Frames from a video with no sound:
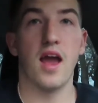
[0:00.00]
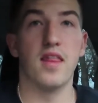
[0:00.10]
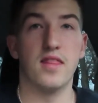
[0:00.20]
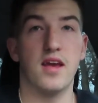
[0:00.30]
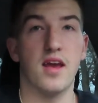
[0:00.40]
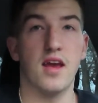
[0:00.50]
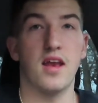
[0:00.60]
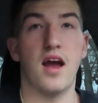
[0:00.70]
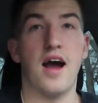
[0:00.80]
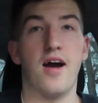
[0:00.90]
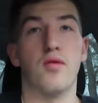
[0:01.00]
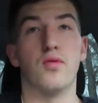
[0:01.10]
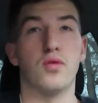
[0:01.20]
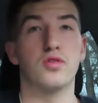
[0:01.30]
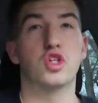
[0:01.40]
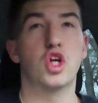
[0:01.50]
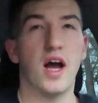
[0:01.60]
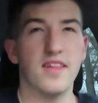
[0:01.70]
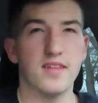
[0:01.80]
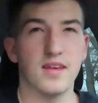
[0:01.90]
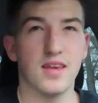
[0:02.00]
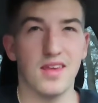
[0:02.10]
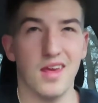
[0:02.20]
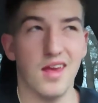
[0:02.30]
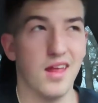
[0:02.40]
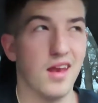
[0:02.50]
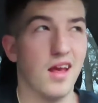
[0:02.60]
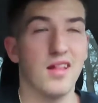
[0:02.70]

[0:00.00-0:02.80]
And then I will try this again